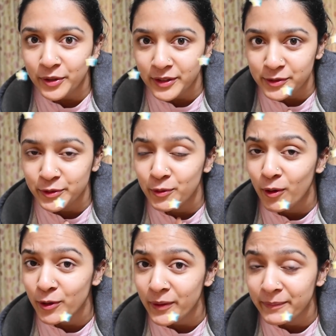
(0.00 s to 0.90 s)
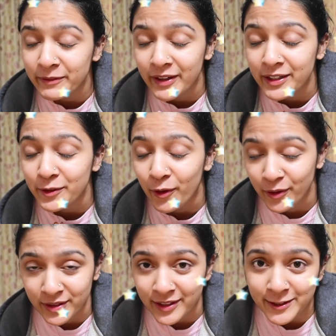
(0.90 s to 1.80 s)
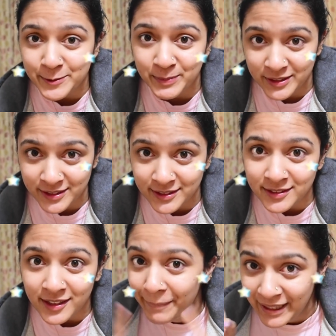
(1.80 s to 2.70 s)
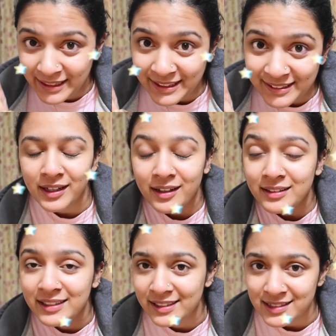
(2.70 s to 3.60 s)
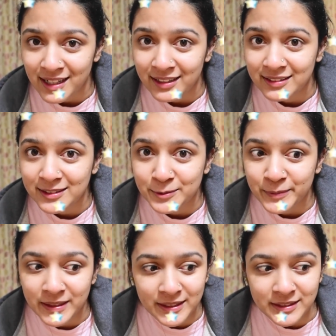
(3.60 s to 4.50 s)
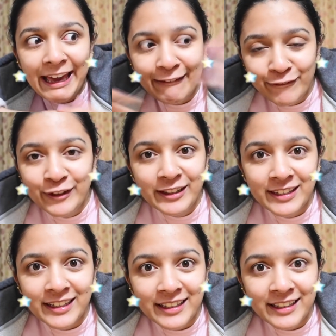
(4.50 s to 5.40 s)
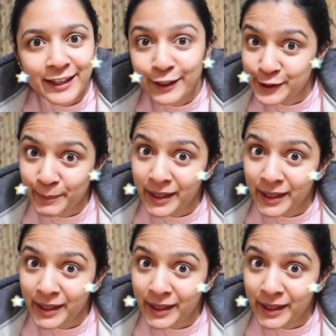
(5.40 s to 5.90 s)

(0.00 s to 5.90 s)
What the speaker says: Okay, so you all know I'm a very organized person, but there are days like this where everything is a